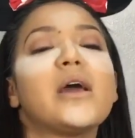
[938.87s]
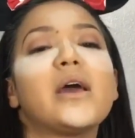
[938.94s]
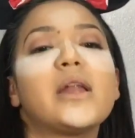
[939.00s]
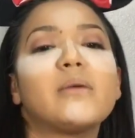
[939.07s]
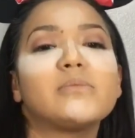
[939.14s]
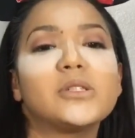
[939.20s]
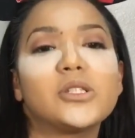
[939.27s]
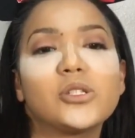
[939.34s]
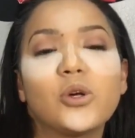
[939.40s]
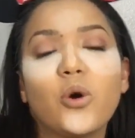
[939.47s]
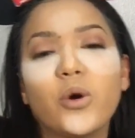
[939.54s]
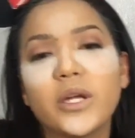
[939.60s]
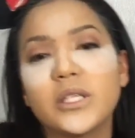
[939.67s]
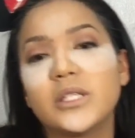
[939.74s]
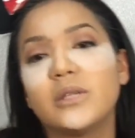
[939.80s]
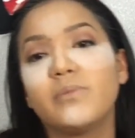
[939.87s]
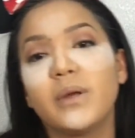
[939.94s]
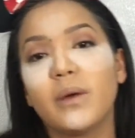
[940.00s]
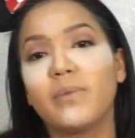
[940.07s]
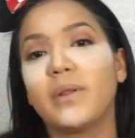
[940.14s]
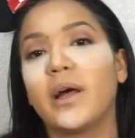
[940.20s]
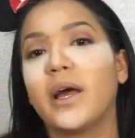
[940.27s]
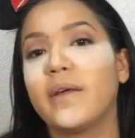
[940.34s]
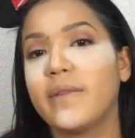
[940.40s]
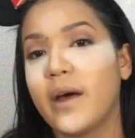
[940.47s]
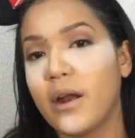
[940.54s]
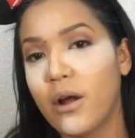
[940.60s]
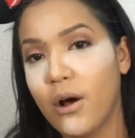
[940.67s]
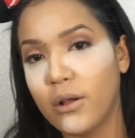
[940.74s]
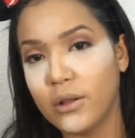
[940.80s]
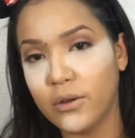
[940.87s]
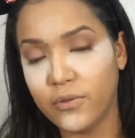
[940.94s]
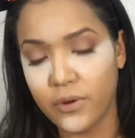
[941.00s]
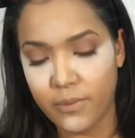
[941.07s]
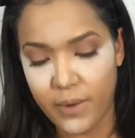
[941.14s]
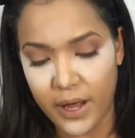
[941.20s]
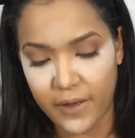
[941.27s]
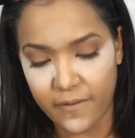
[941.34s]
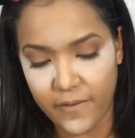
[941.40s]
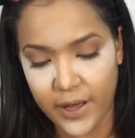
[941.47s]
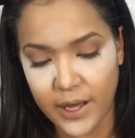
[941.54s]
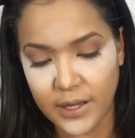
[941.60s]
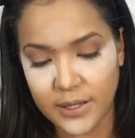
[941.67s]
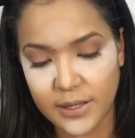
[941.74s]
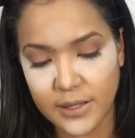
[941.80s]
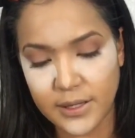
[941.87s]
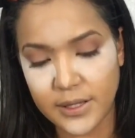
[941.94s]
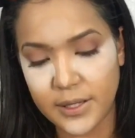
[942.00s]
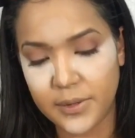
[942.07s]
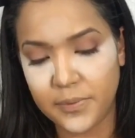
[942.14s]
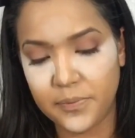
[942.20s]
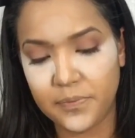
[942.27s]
And I'm just going to be applying that all over my face.